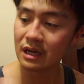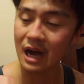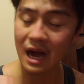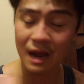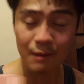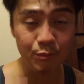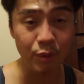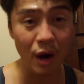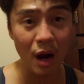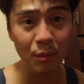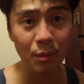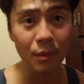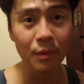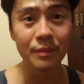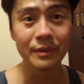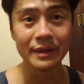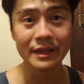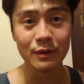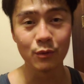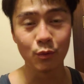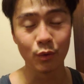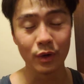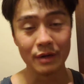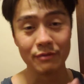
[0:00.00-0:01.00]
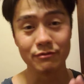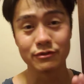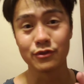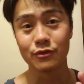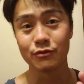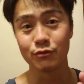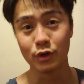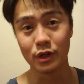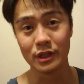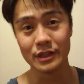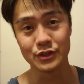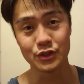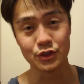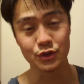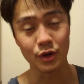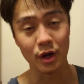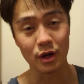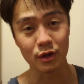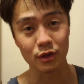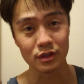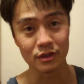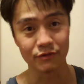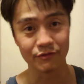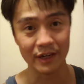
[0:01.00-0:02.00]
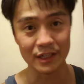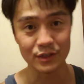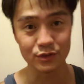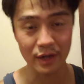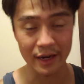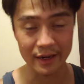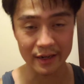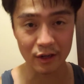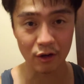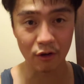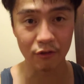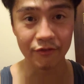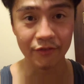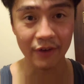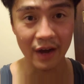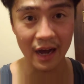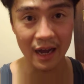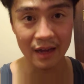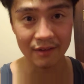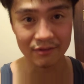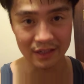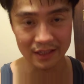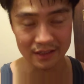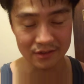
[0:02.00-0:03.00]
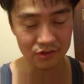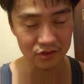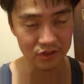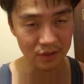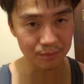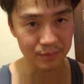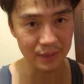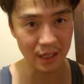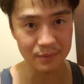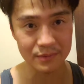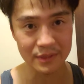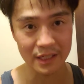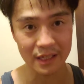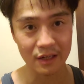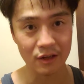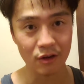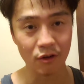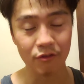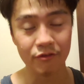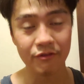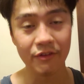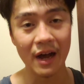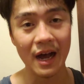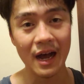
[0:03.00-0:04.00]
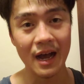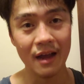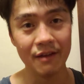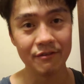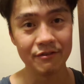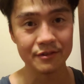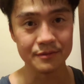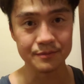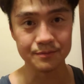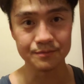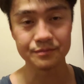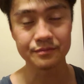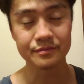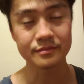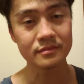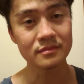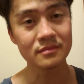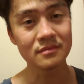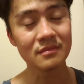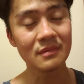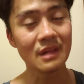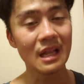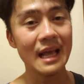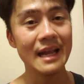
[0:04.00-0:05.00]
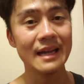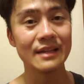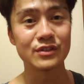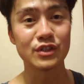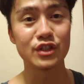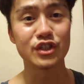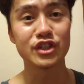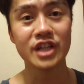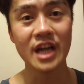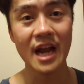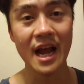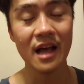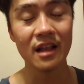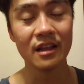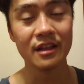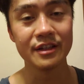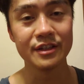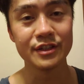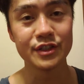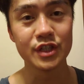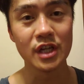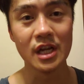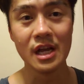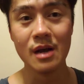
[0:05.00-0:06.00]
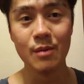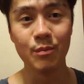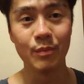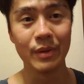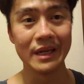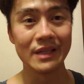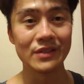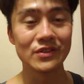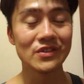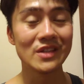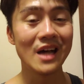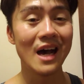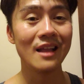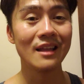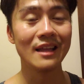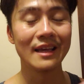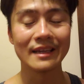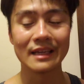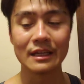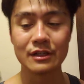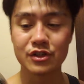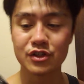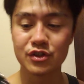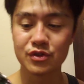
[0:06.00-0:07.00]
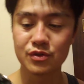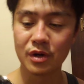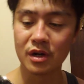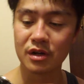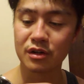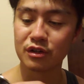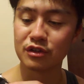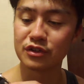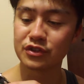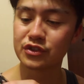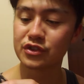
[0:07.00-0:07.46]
I probably would have really struggled if I tried to go five. Like sometimes I can go five and it's a challenge, but it's not like a struggle.